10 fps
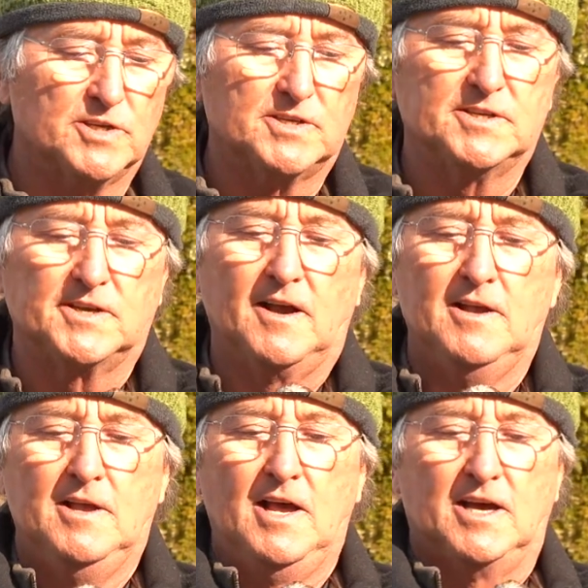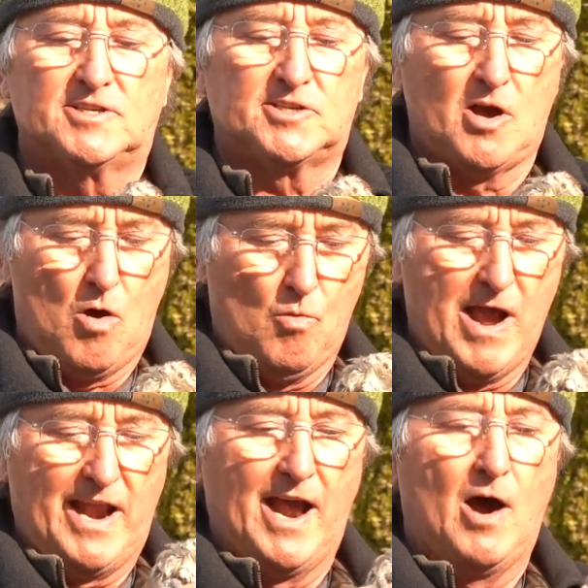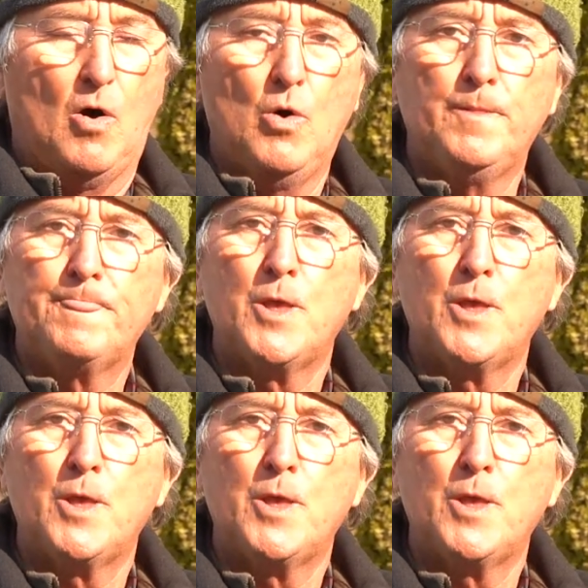This is a saw-whet owl,